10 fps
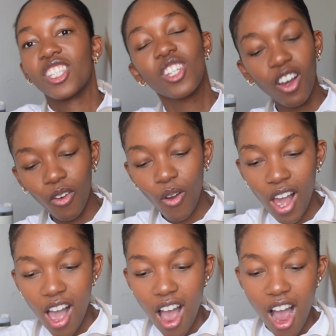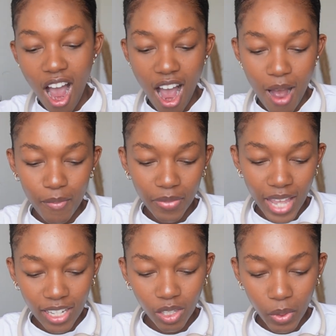So
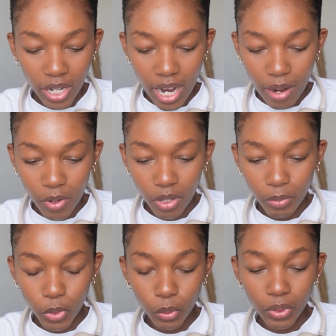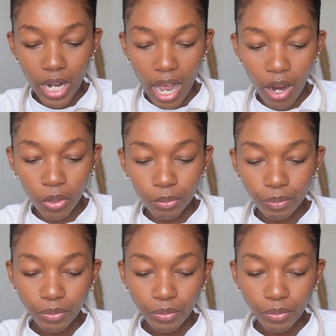that's the workout I'm going to do now.